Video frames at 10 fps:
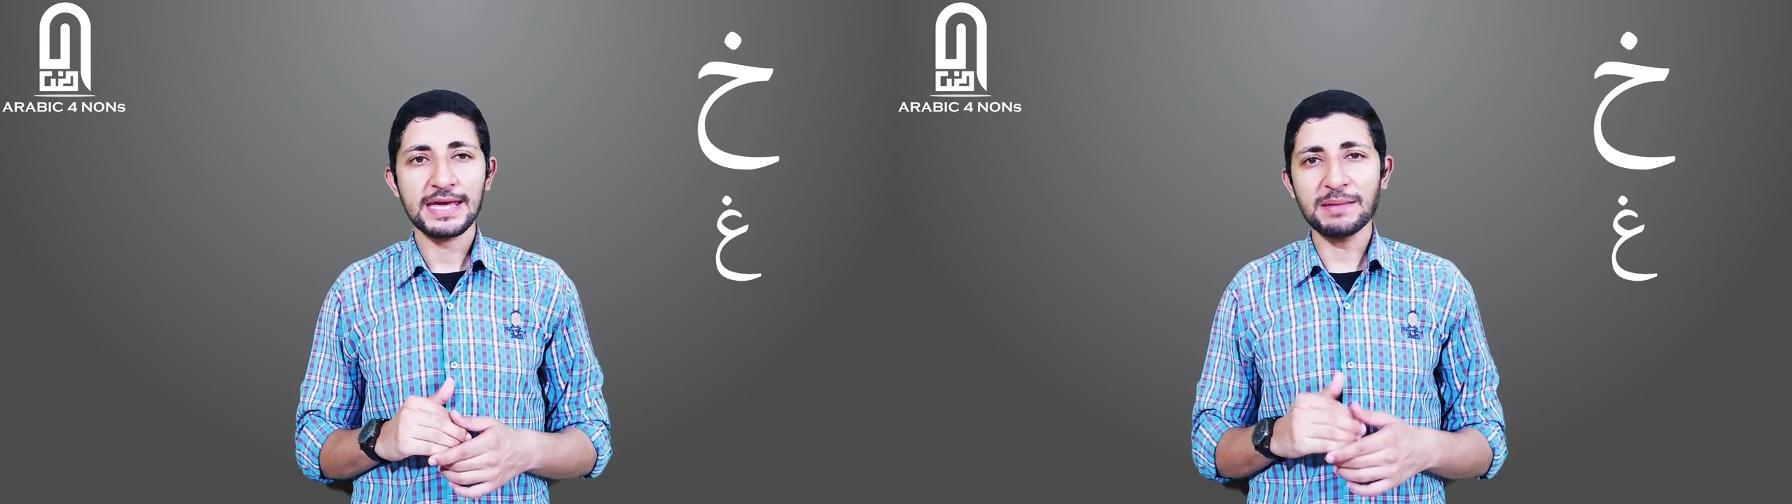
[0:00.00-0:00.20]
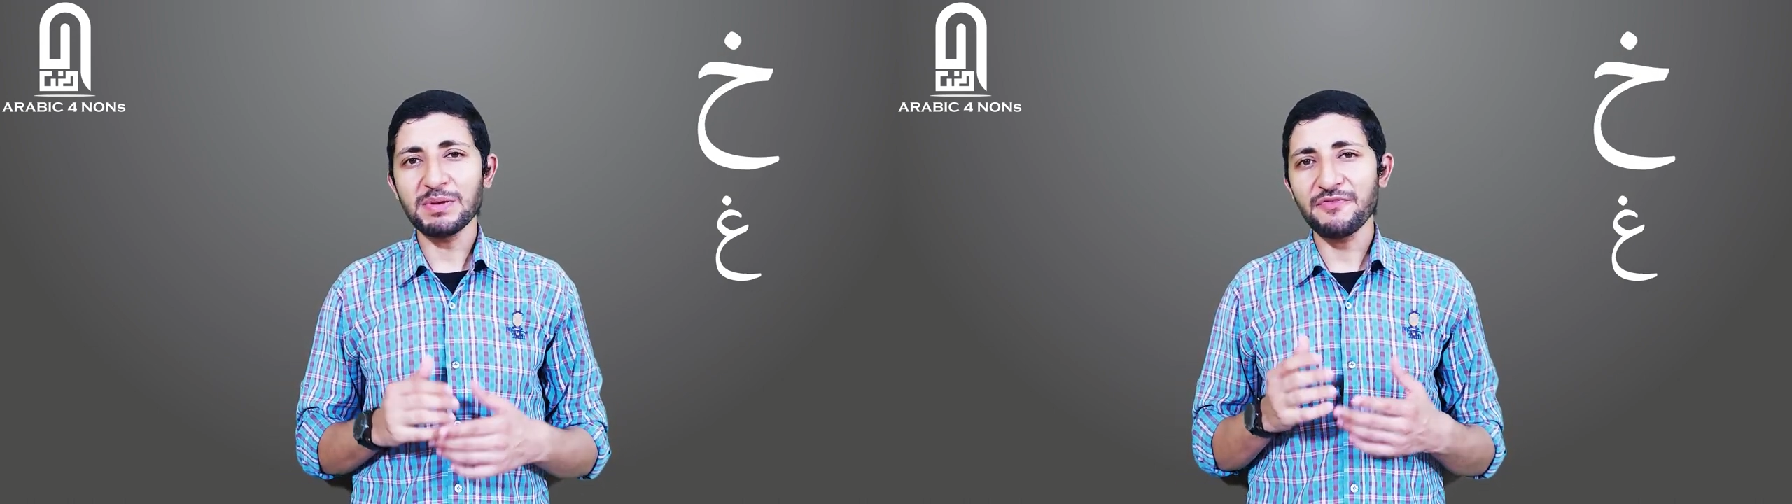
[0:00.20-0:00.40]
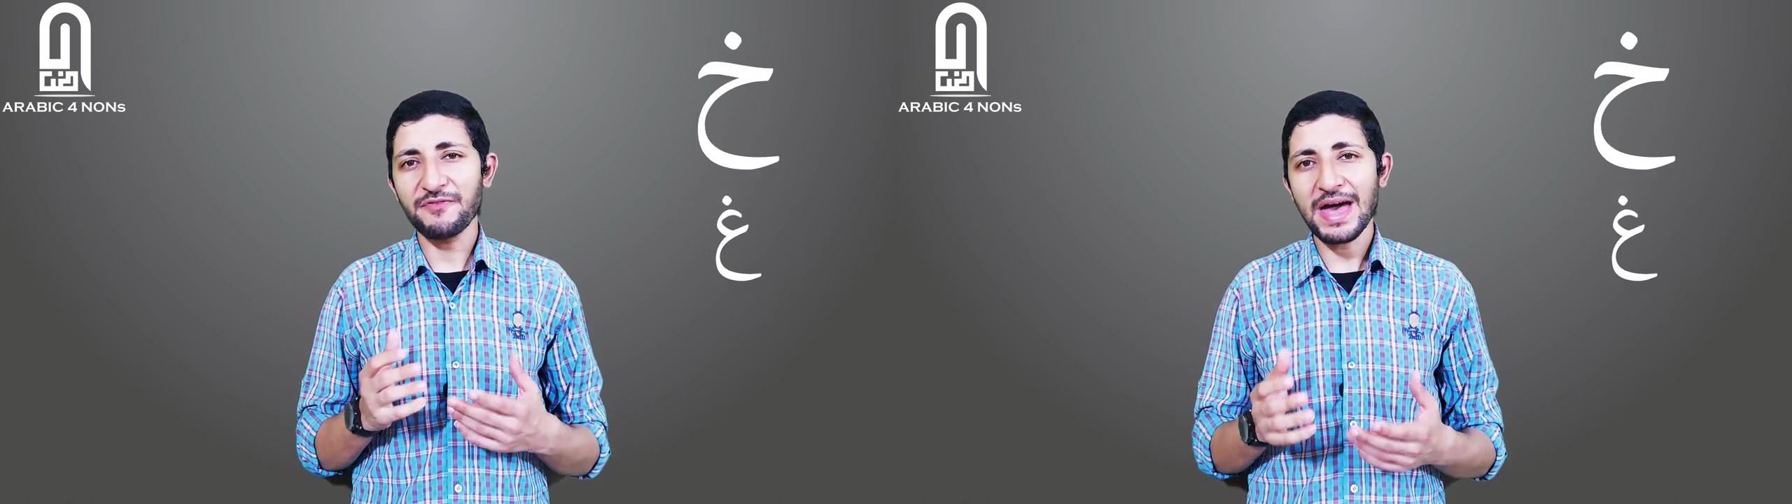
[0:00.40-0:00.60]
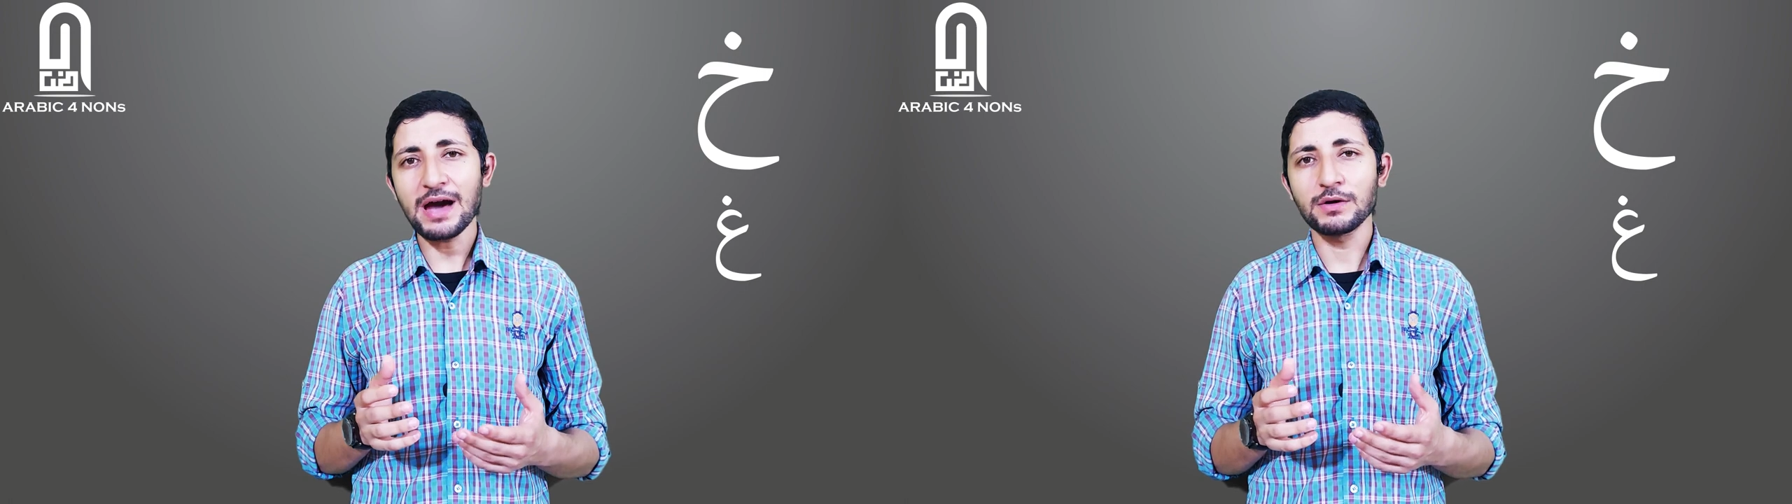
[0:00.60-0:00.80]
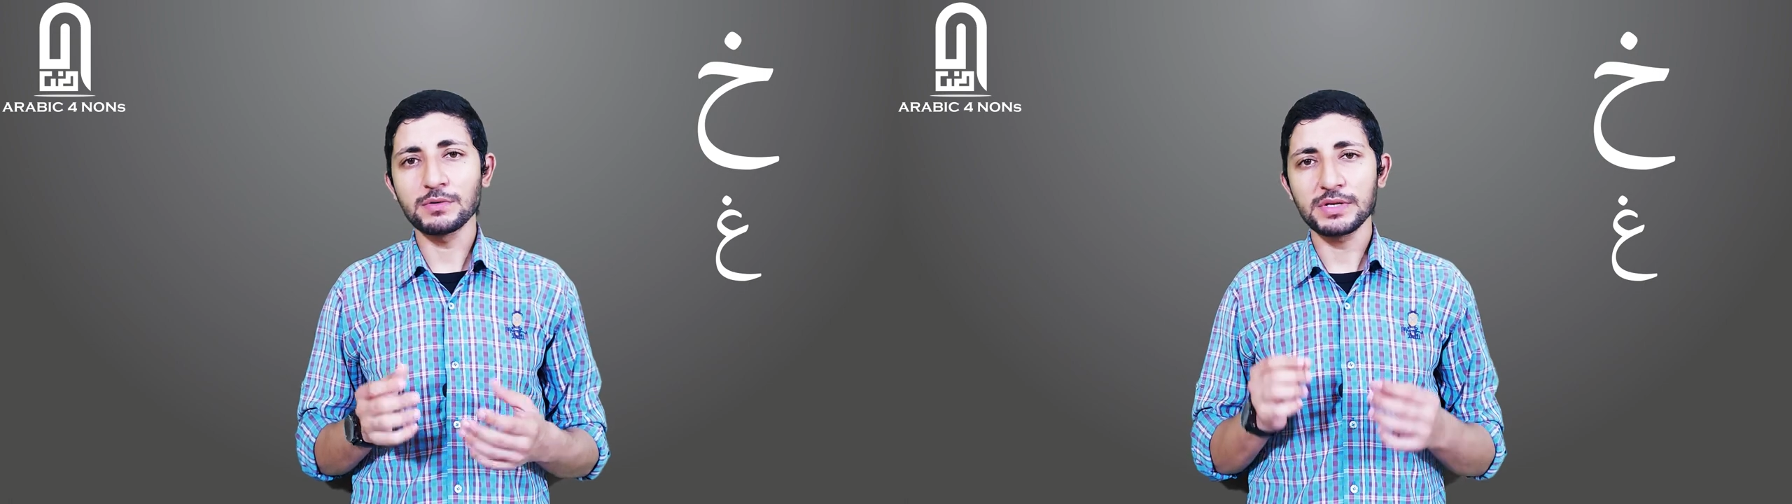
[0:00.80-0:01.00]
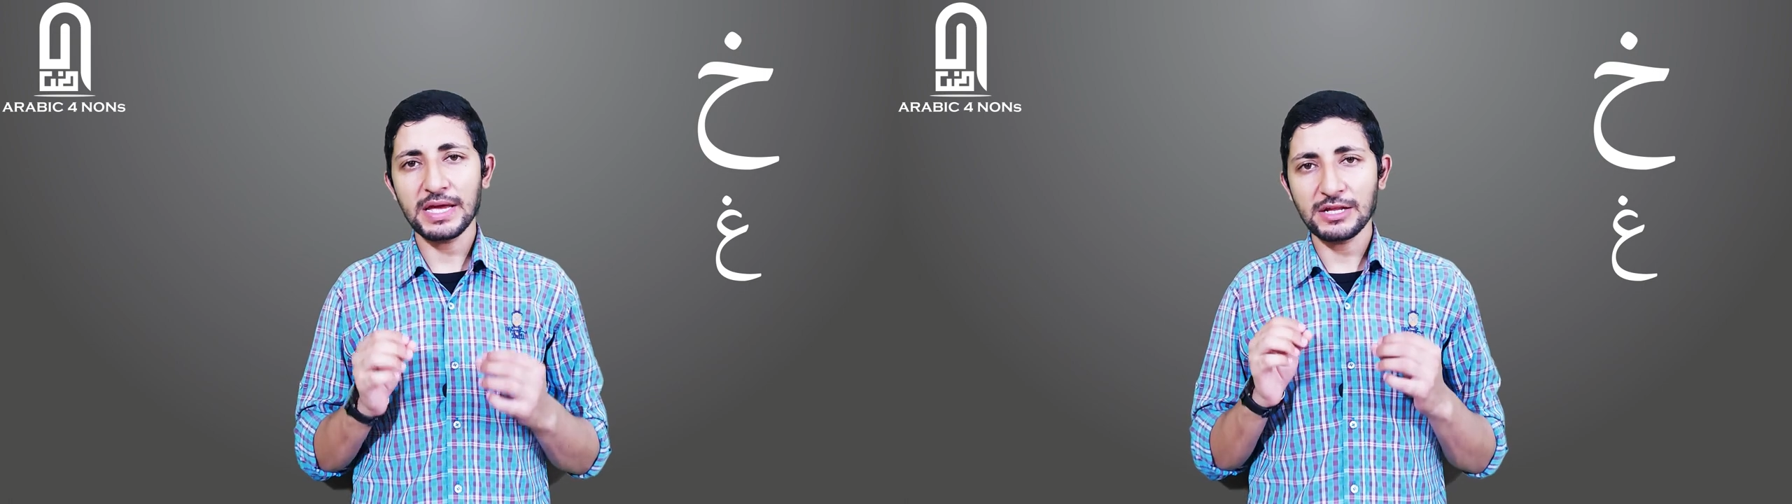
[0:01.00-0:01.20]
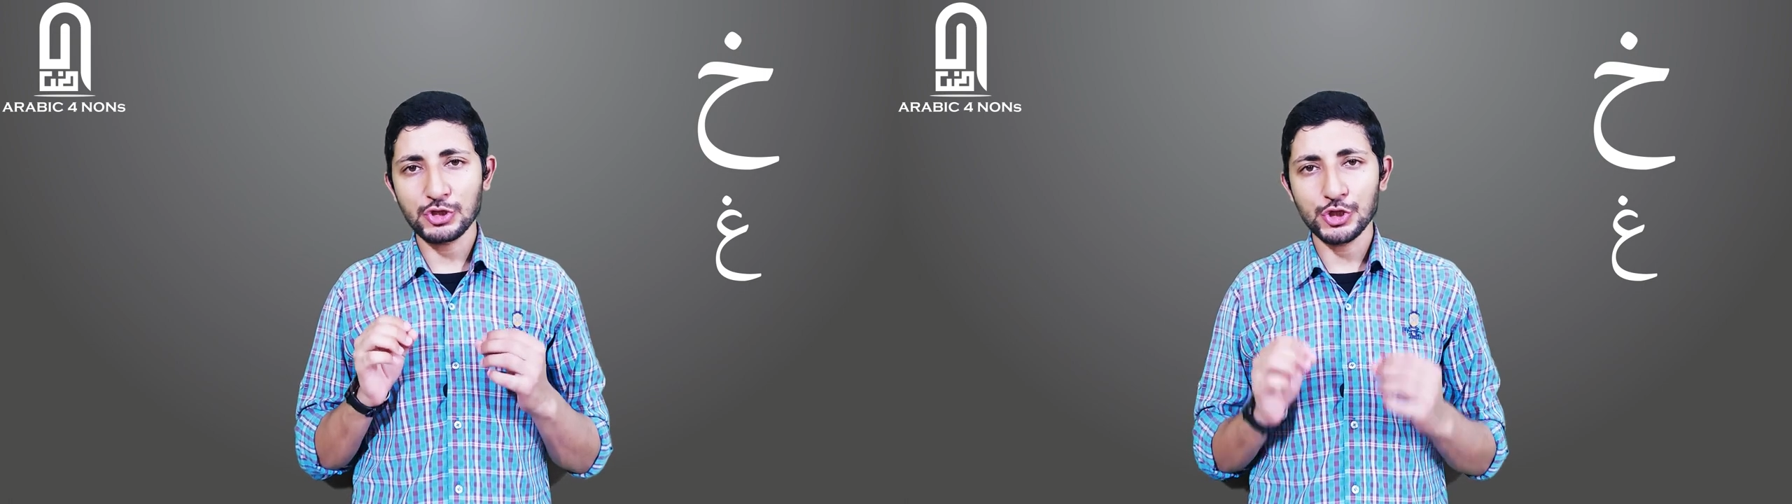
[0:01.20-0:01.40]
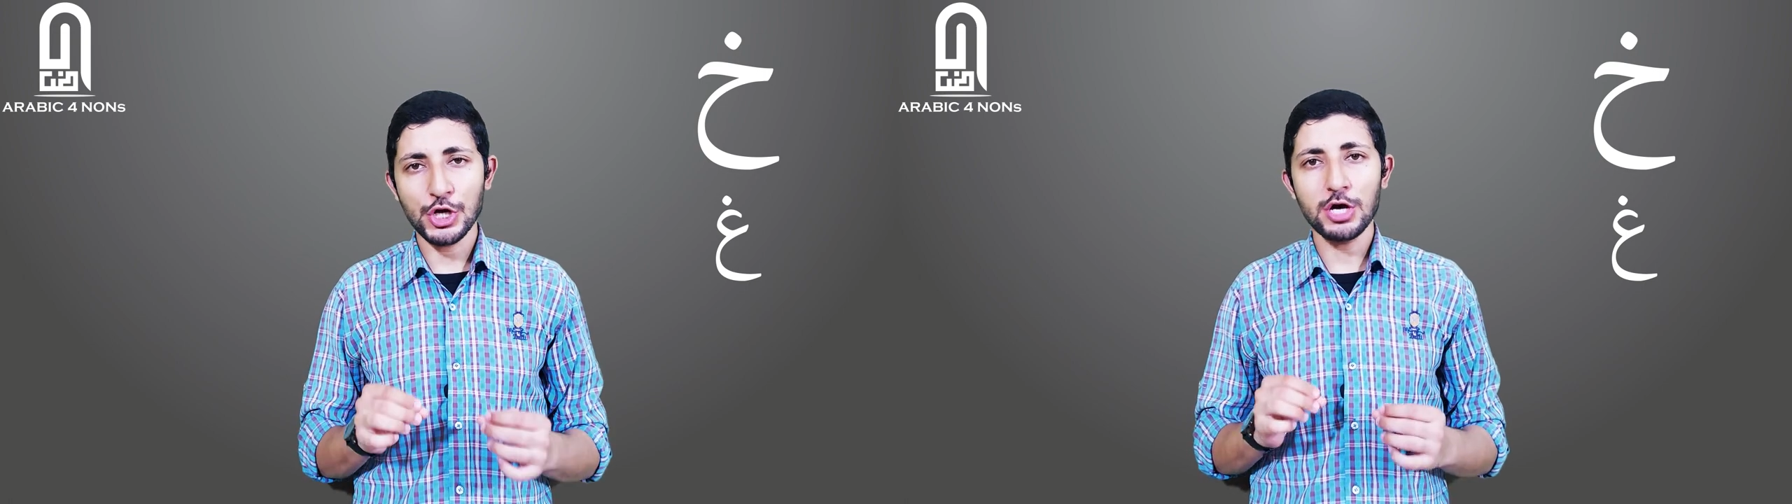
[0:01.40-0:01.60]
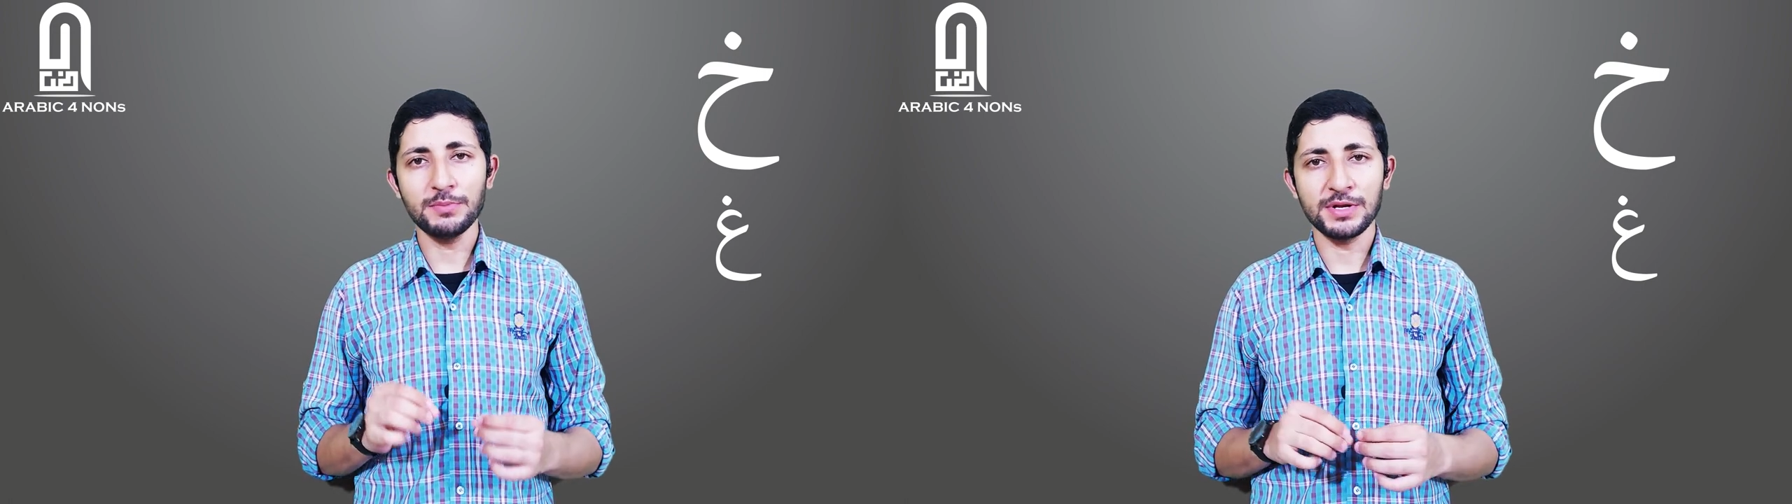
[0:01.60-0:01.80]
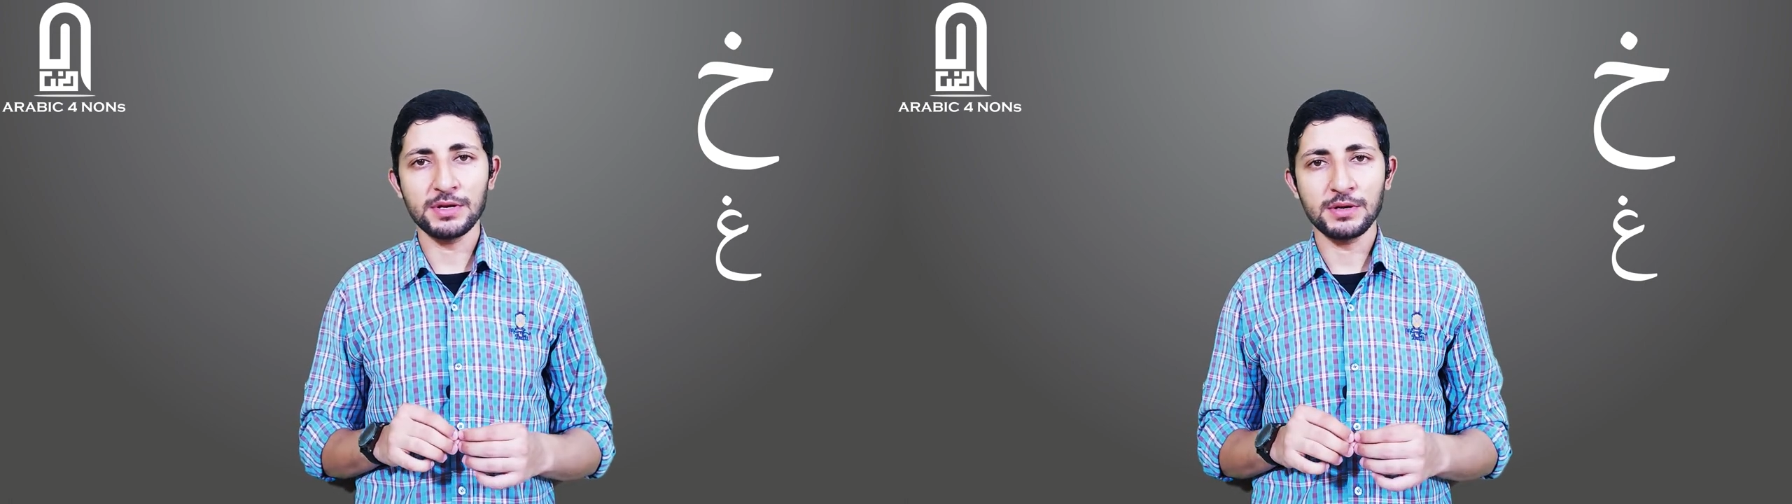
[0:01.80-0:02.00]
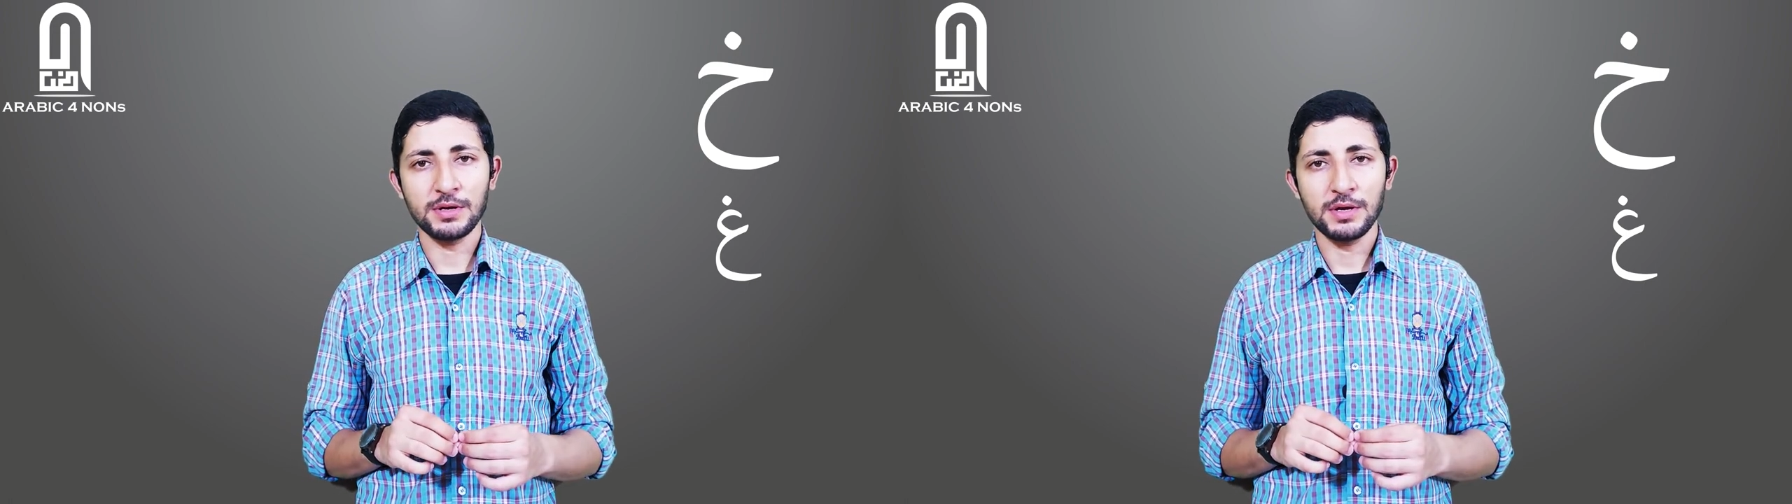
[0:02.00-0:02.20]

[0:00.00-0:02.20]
can be found in German.